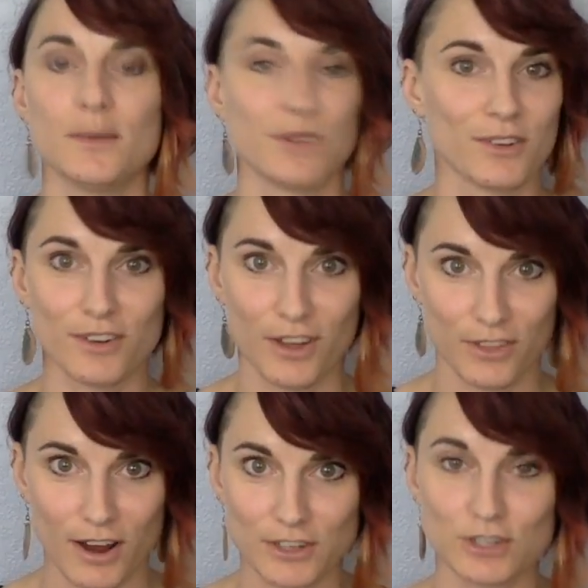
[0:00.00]
whether or not
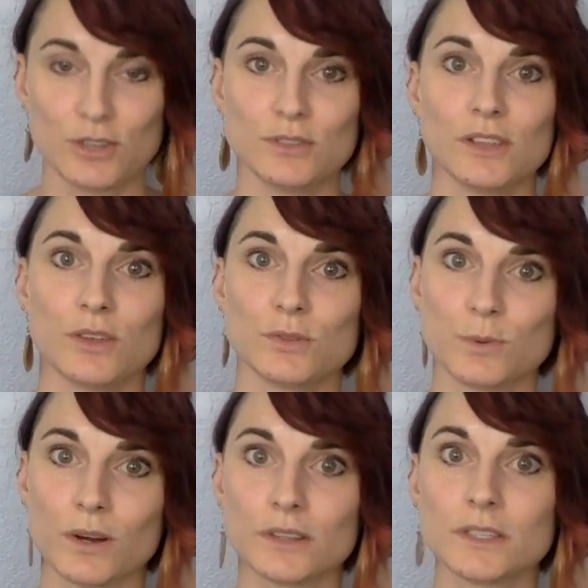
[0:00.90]
they're actually using those
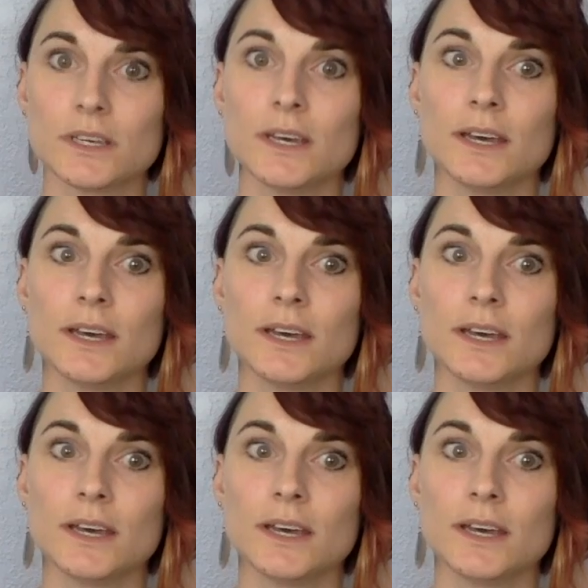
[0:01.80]
words.